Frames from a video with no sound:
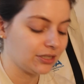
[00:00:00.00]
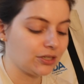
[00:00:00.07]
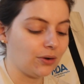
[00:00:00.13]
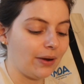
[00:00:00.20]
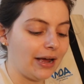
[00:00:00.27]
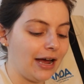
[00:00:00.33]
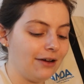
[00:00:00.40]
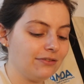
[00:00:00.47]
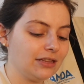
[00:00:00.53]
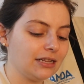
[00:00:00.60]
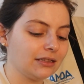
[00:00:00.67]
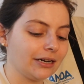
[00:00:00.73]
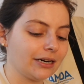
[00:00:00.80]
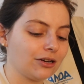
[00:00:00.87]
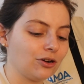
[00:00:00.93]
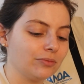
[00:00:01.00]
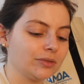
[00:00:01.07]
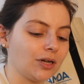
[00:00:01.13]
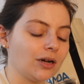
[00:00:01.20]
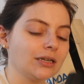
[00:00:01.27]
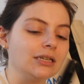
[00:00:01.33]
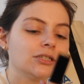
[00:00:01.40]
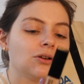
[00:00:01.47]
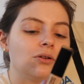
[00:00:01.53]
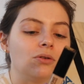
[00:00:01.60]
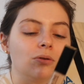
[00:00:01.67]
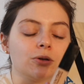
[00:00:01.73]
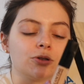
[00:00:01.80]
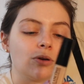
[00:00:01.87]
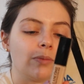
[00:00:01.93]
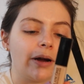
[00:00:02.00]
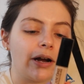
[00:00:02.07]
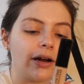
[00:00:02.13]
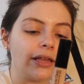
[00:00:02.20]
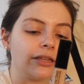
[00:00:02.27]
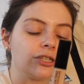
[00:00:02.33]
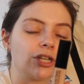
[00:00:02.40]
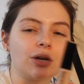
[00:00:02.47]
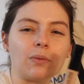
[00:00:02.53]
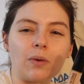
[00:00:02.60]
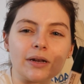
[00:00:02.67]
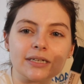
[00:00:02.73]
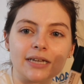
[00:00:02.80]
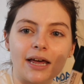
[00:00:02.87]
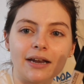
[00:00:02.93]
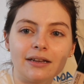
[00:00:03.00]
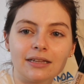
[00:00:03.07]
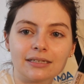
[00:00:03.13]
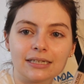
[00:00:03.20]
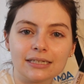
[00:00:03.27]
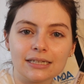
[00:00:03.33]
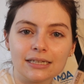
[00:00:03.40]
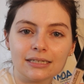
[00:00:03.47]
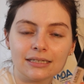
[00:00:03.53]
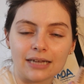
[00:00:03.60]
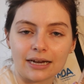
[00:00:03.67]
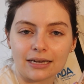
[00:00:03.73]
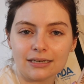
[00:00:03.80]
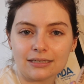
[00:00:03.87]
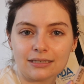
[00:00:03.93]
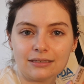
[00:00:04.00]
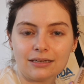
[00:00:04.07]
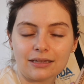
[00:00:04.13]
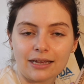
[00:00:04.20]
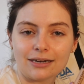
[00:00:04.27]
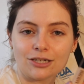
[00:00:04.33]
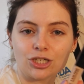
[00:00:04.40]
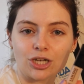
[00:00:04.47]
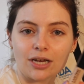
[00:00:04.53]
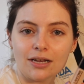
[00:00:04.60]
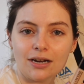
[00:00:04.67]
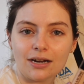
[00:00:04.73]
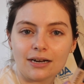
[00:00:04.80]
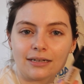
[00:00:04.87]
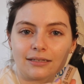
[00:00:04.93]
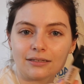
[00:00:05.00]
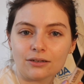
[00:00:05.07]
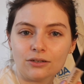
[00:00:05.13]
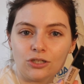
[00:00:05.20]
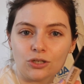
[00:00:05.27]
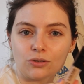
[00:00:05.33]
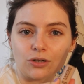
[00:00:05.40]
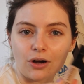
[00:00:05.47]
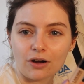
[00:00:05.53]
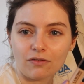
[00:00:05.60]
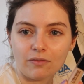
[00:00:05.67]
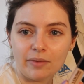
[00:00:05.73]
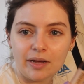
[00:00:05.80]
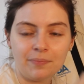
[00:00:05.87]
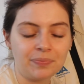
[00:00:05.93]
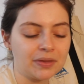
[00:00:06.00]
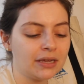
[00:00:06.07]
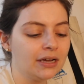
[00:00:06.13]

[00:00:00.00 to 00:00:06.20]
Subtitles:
So I have the Lancome Taunt Idole Ultra Wear in the shade 110. This is the second to lightest shade and it's still too dark for me.